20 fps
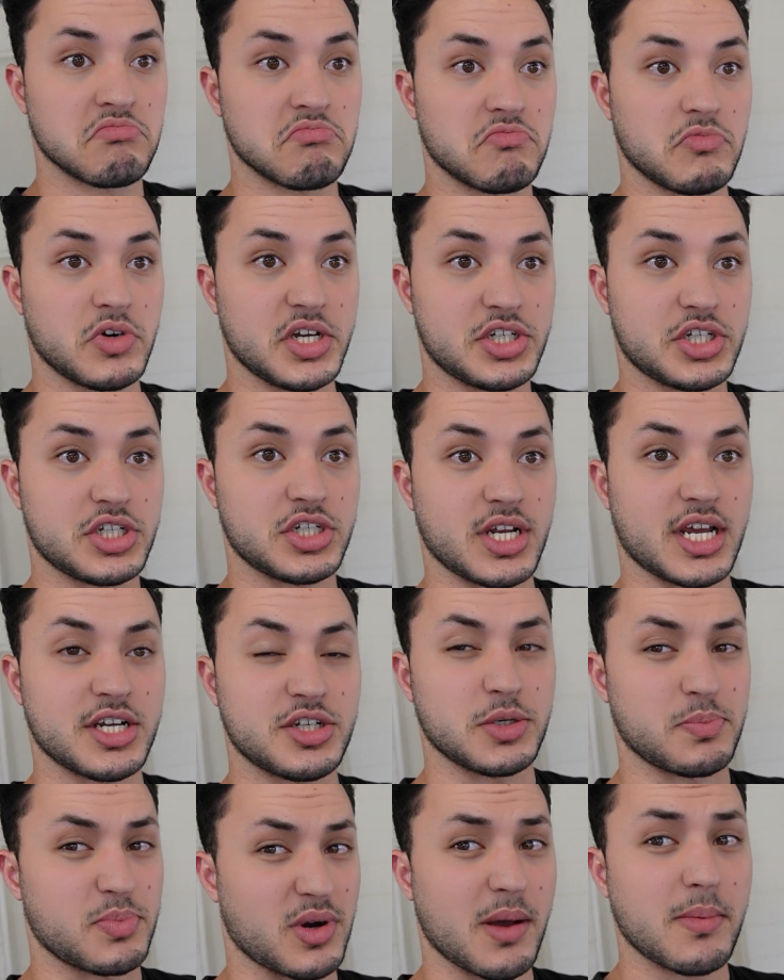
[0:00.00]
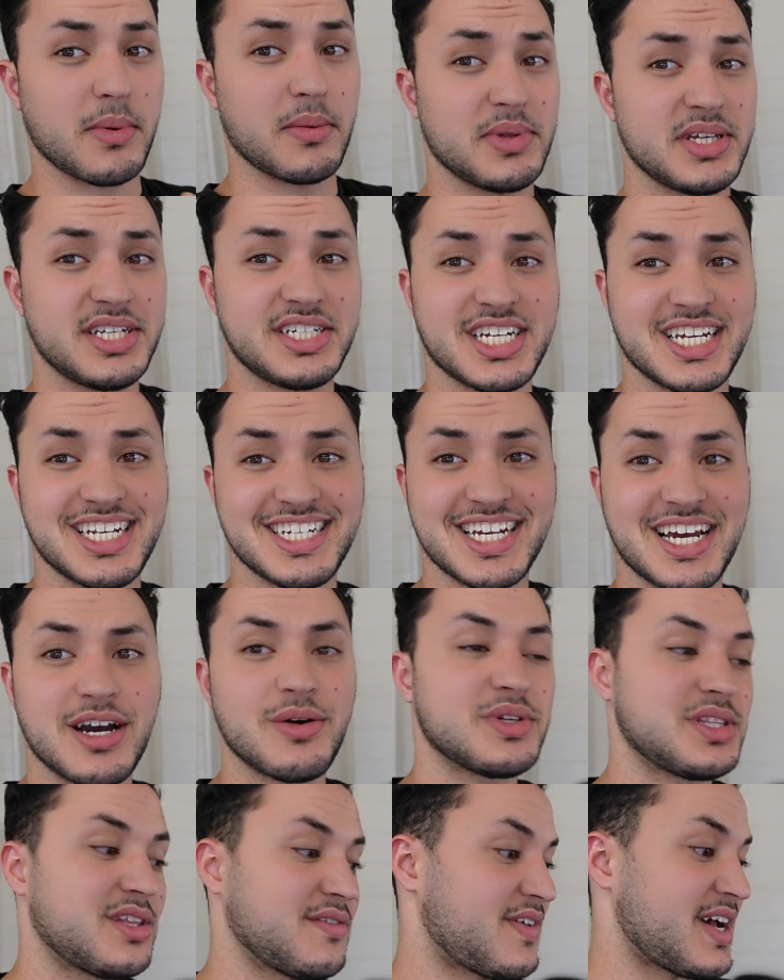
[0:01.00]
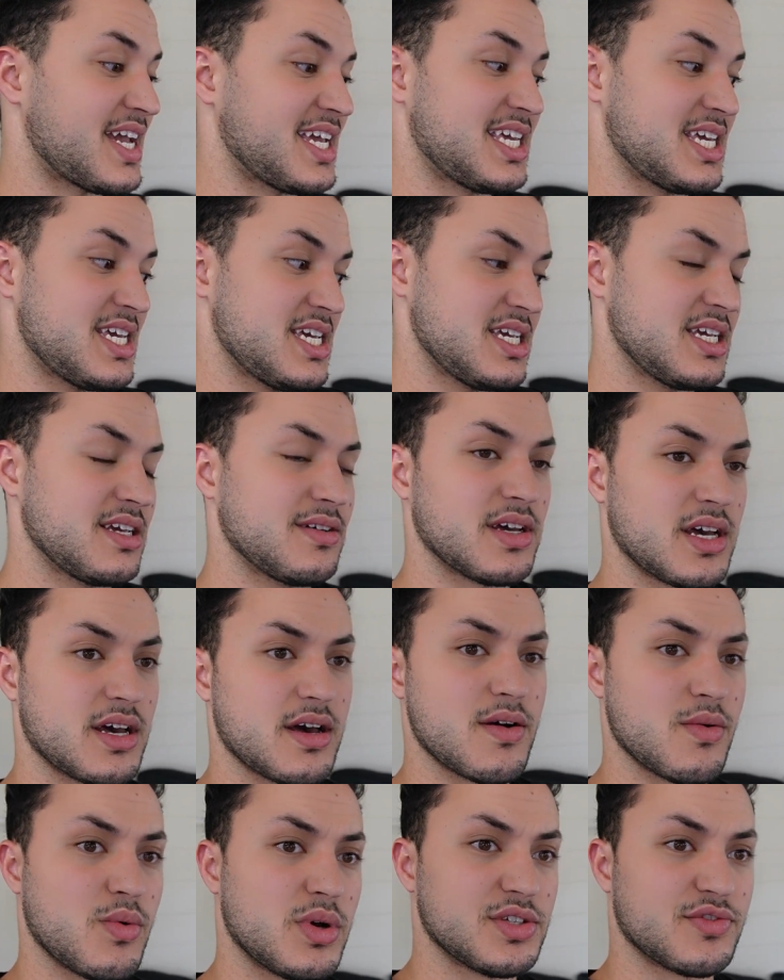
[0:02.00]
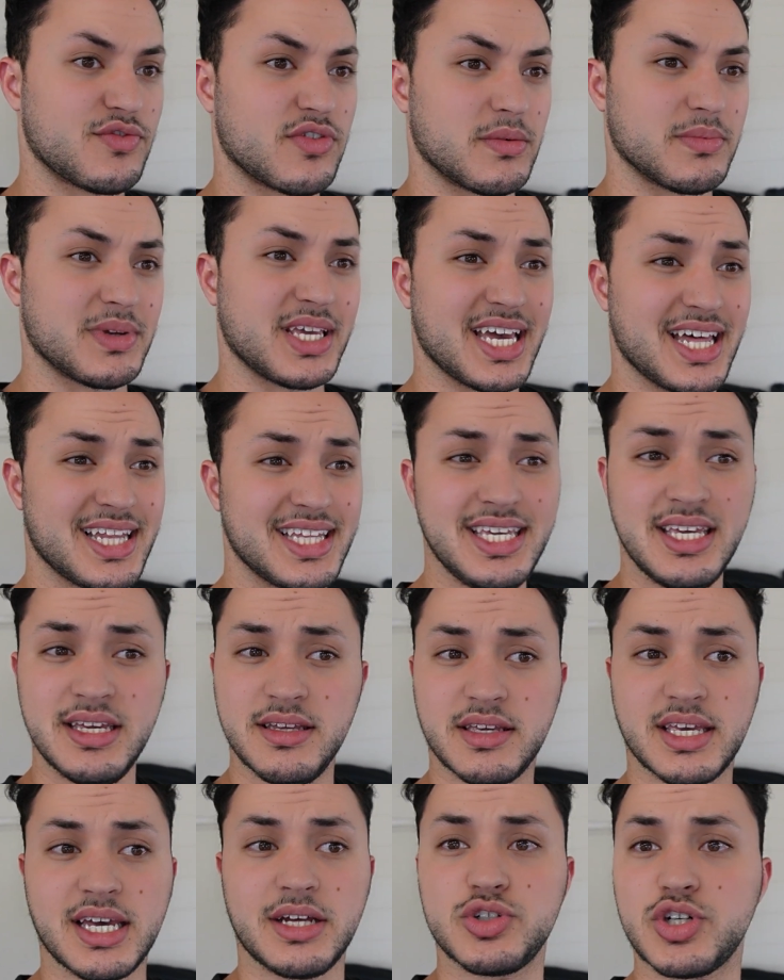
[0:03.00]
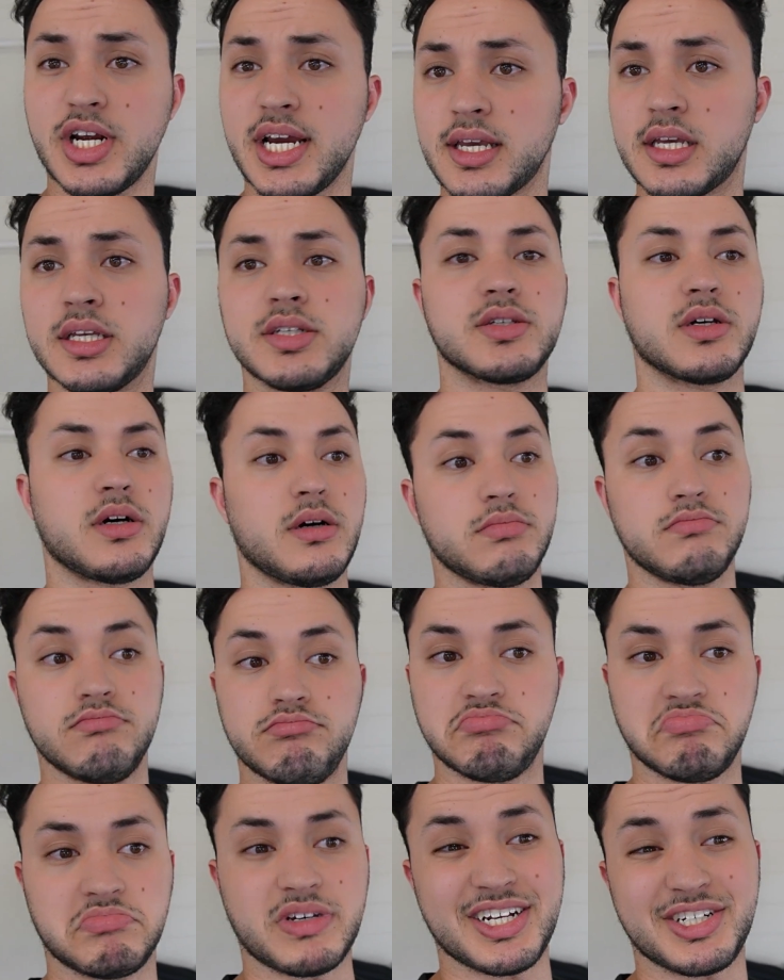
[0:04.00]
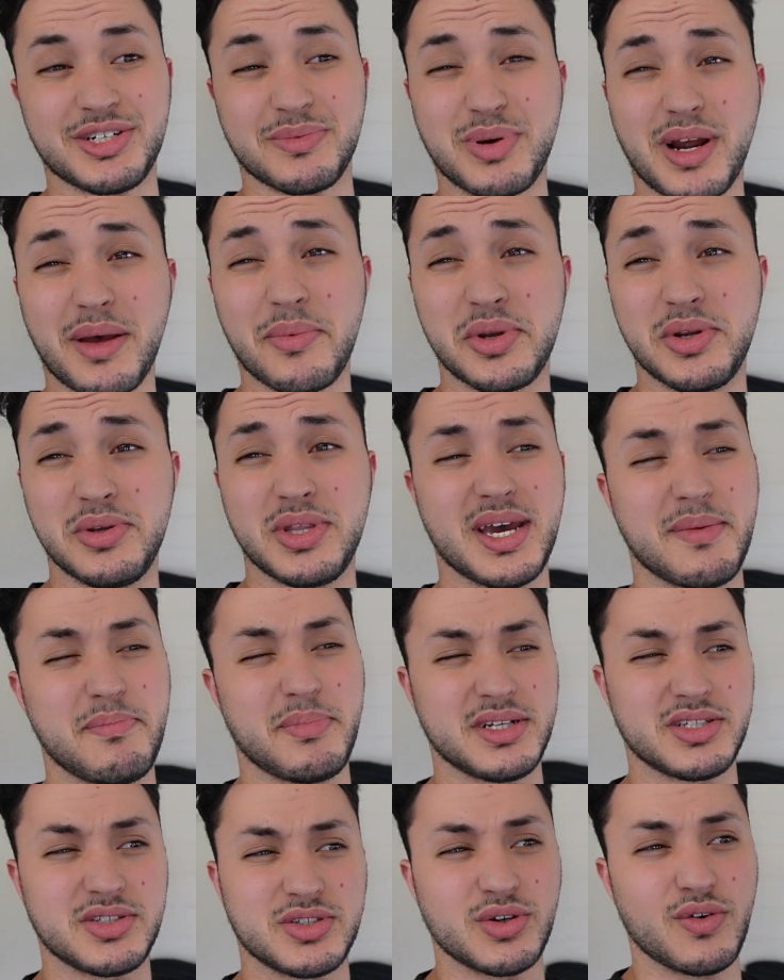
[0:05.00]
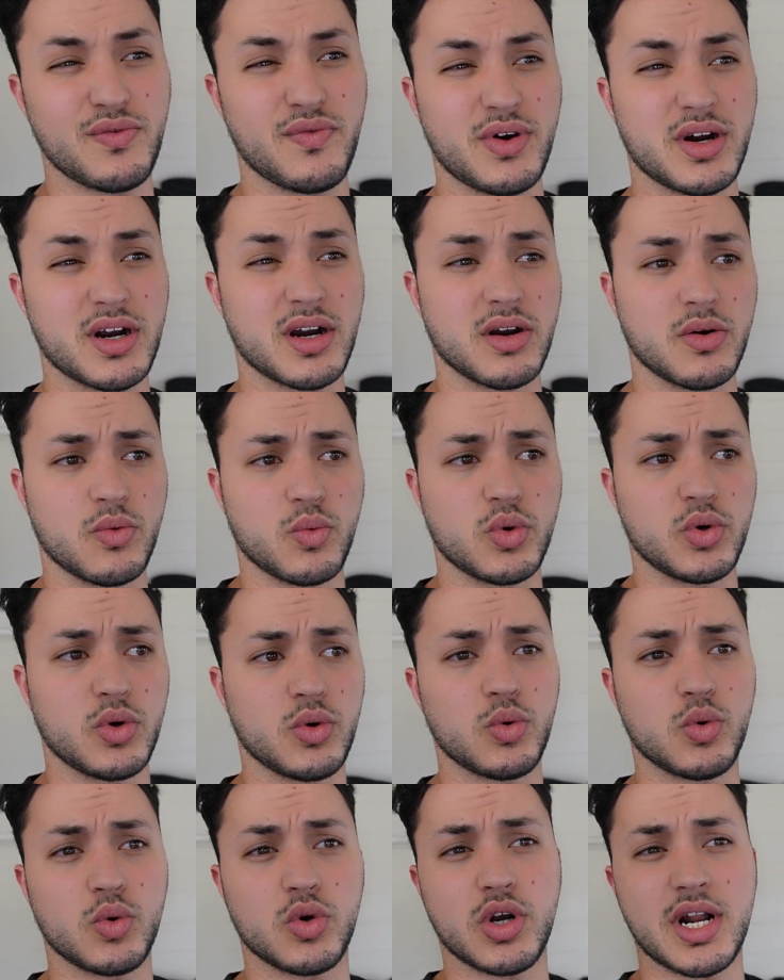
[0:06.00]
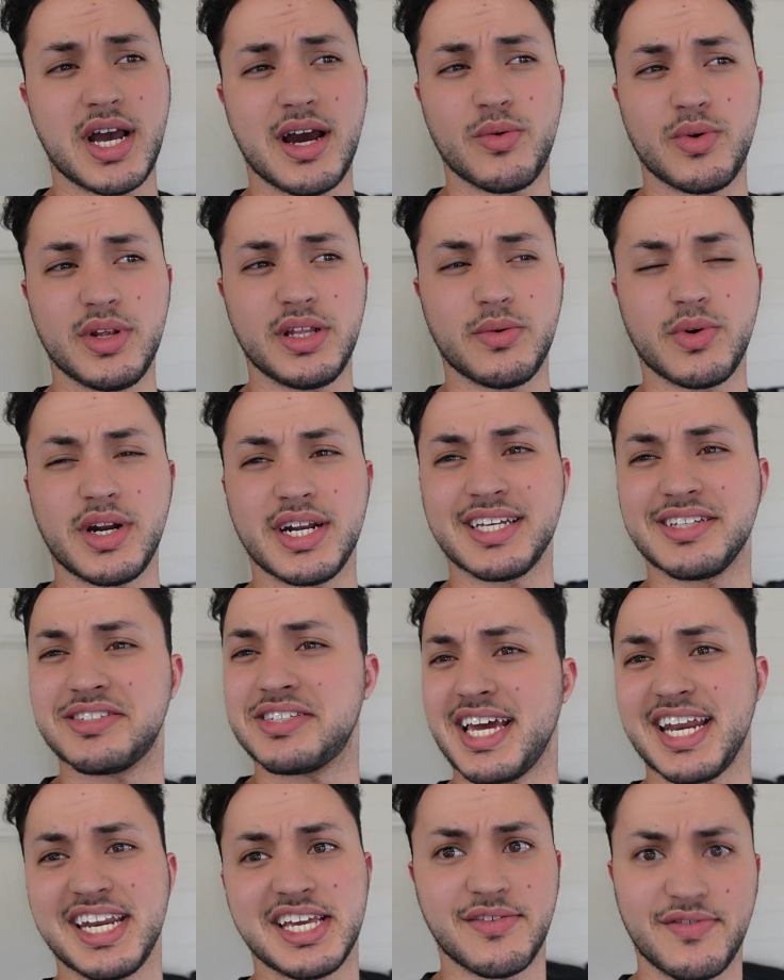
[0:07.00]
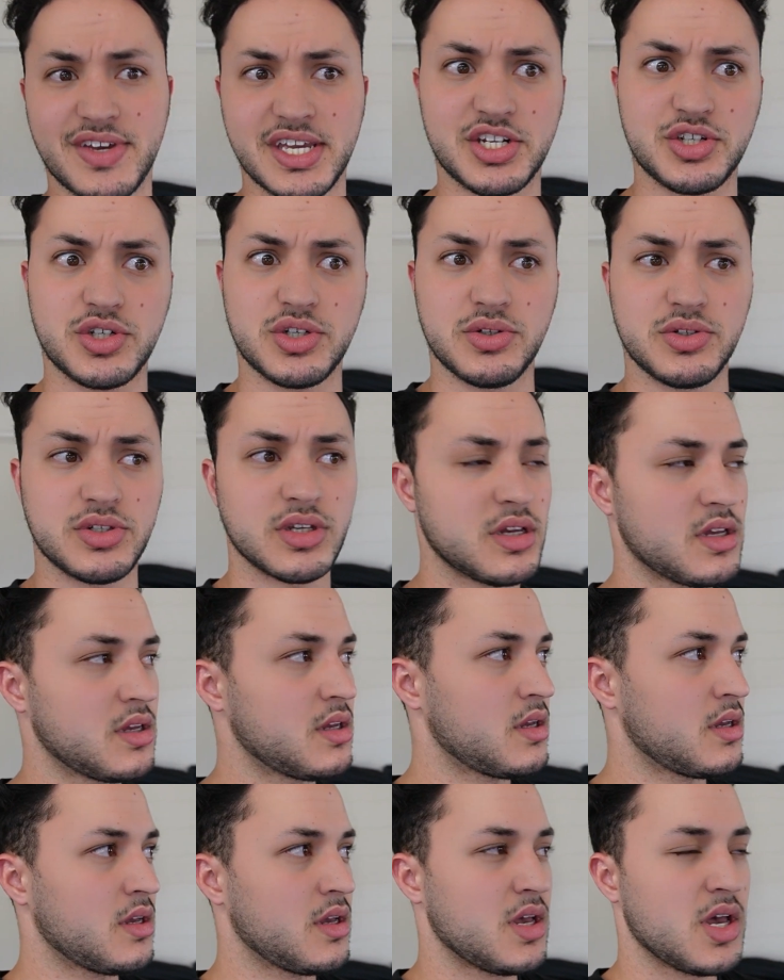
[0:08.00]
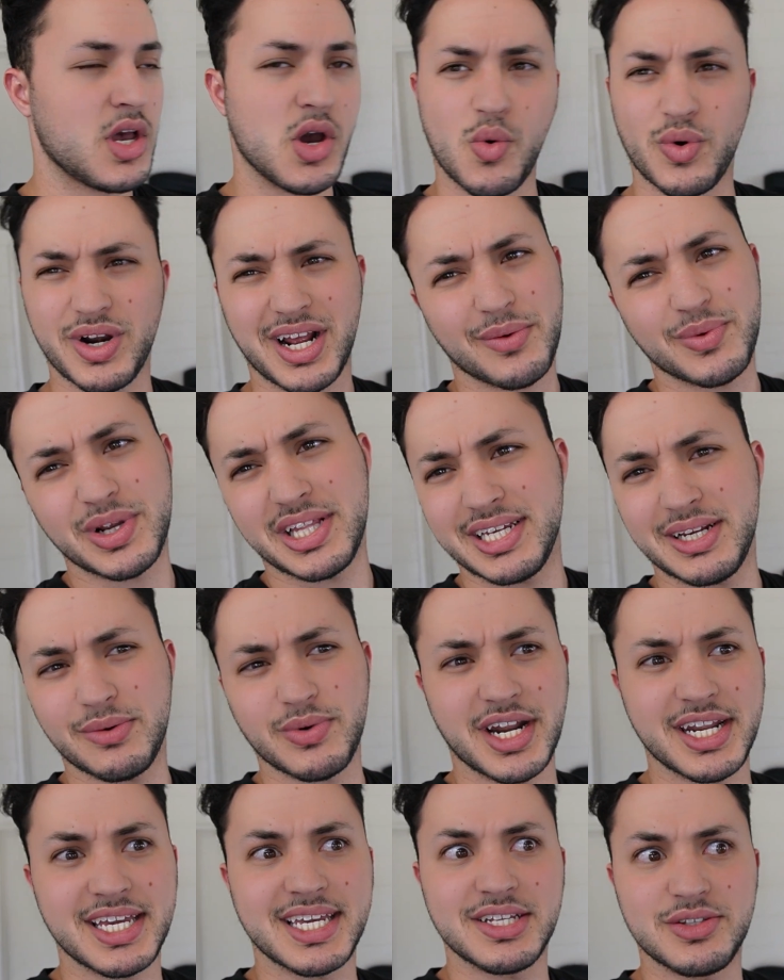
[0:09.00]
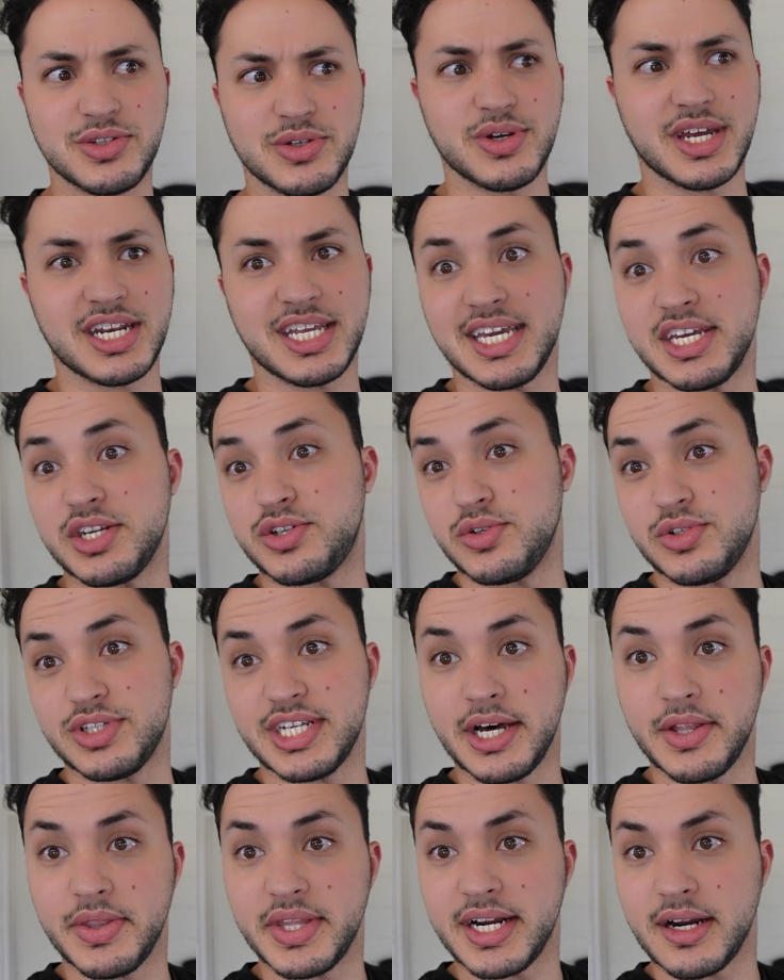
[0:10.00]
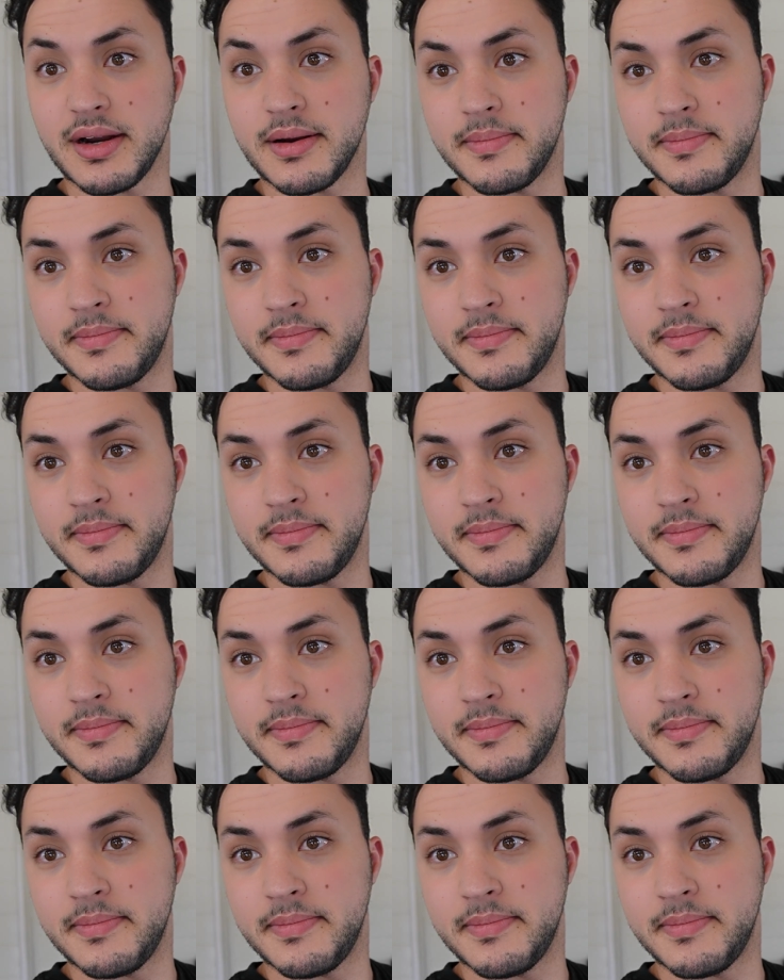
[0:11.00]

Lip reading: which I should probably change out with the Viking ones from Keltrack. So I should probably do that, but so far we're not really running into any issues. We're not really running into any issues down there.